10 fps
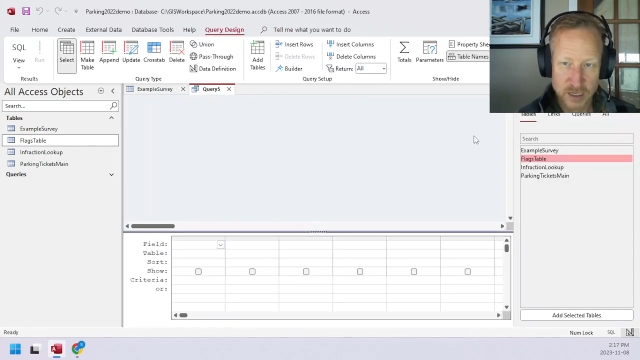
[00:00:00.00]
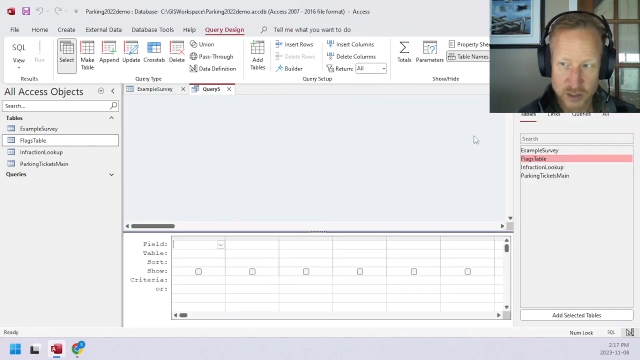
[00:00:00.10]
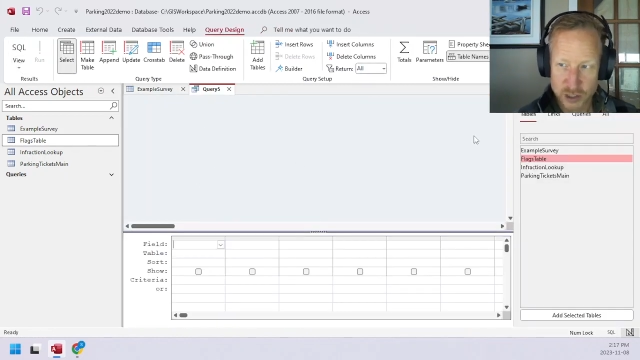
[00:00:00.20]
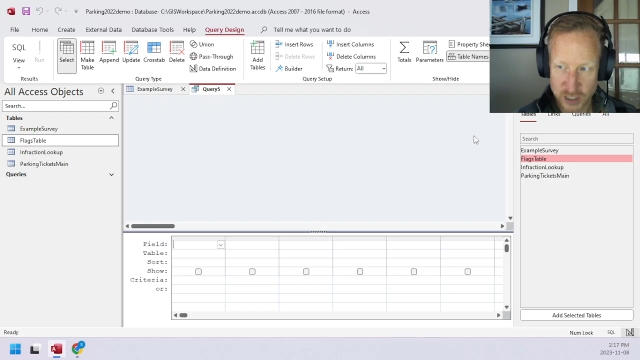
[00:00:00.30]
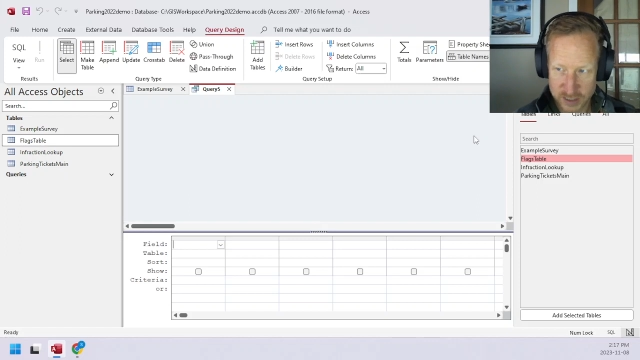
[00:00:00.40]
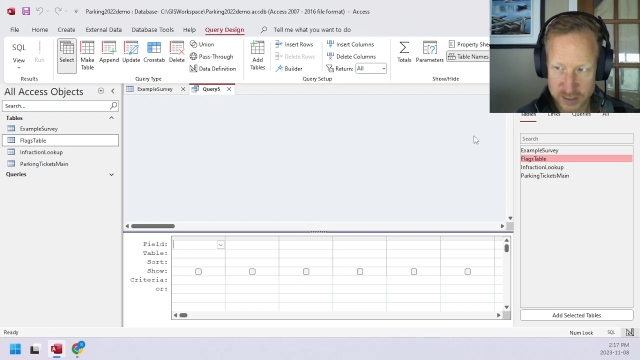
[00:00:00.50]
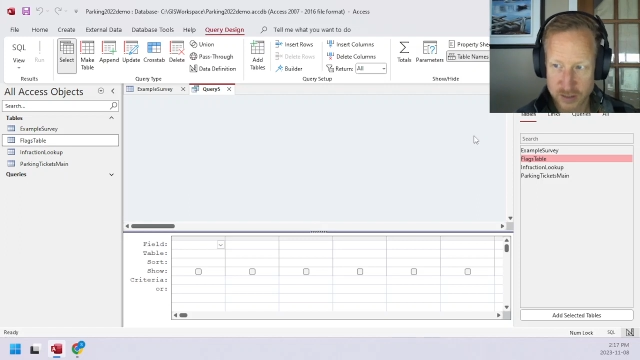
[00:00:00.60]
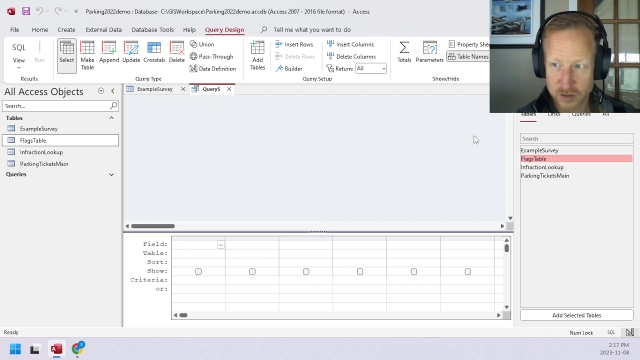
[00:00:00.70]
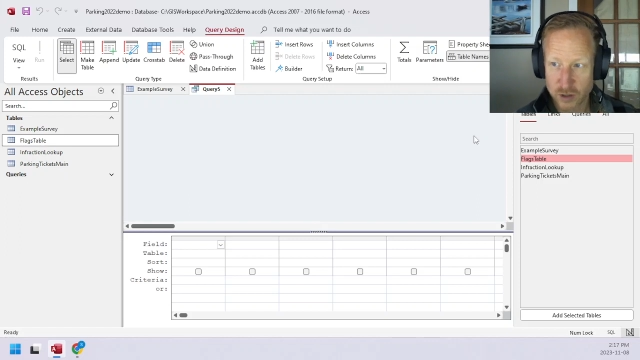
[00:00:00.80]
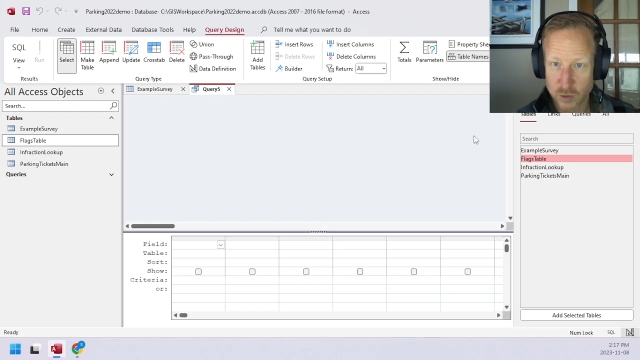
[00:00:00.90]
just
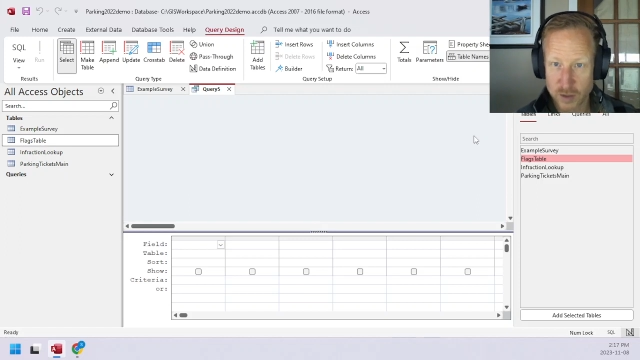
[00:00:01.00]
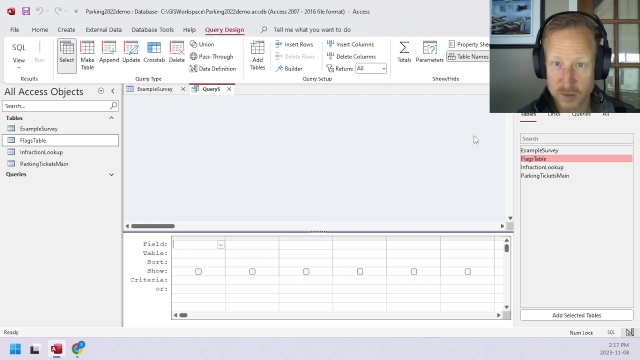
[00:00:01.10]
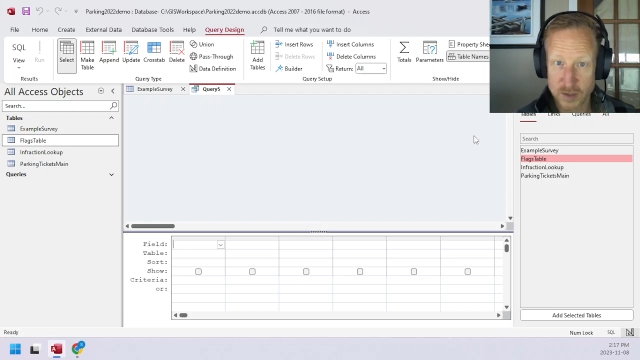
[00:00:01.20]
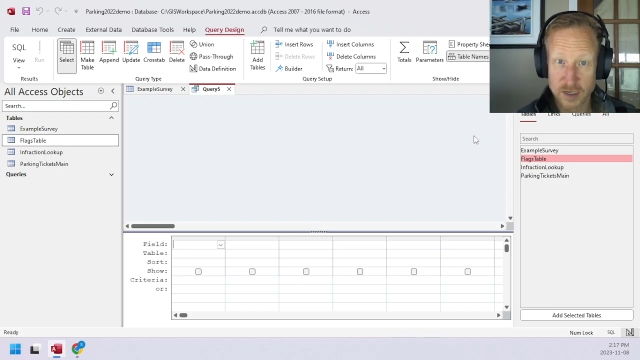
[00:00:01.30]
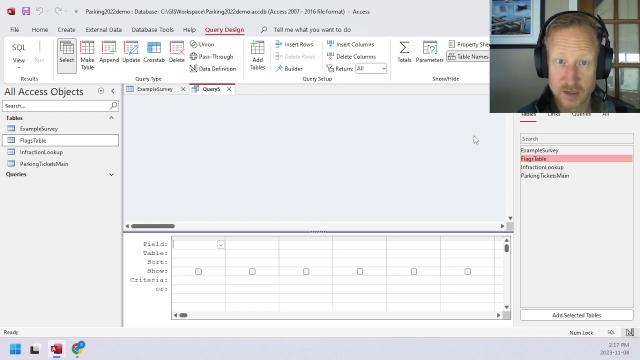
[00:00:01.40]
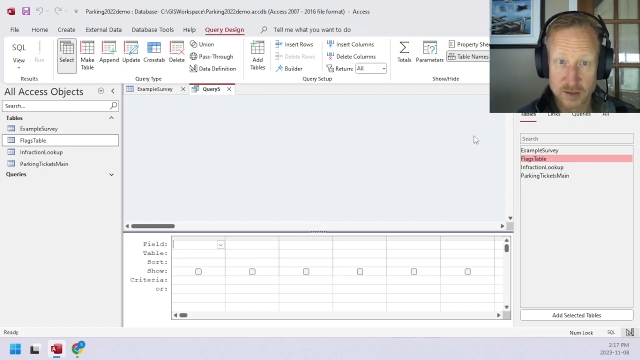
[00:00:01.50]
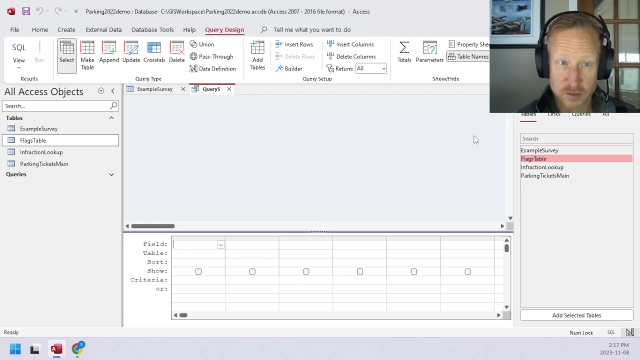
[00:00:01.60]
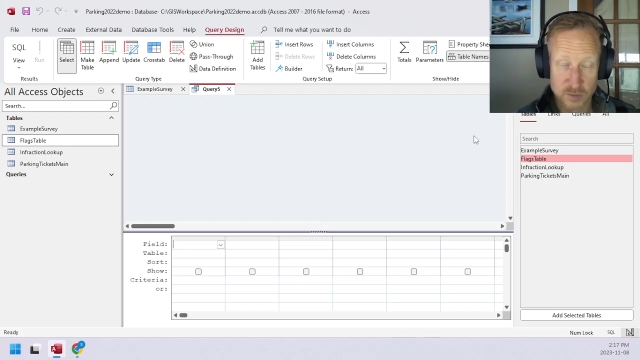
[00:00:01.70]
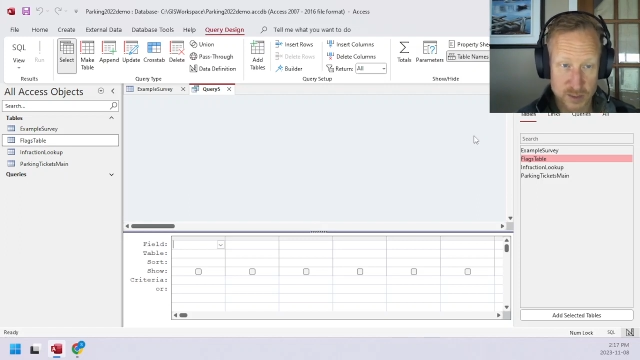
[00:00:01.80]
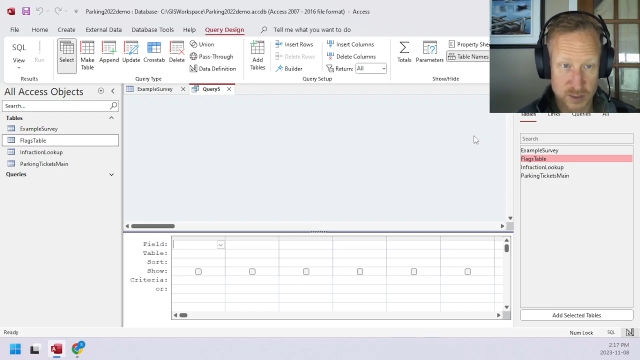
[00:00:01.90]
to query the
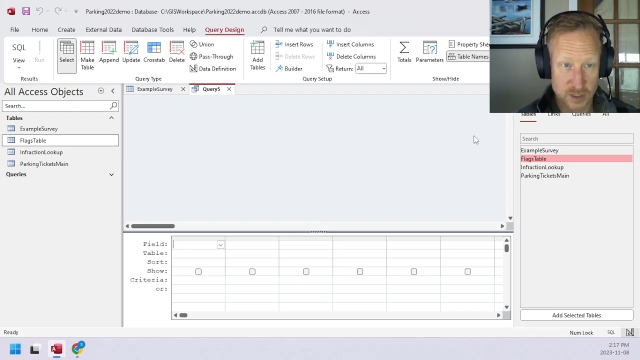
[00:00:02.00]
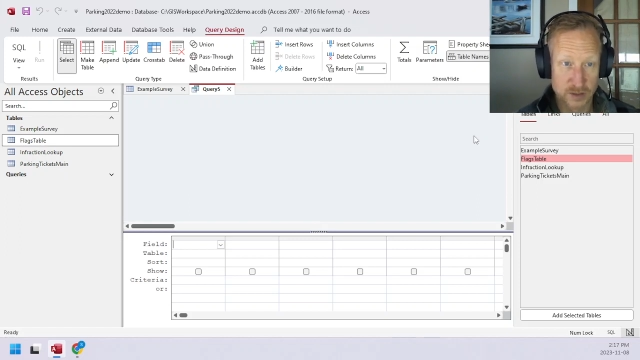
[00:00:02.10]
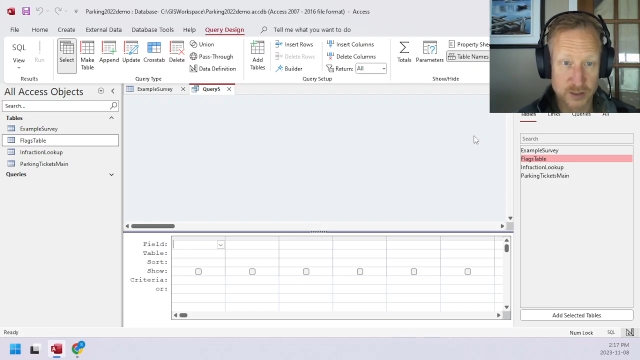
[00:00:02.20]
result,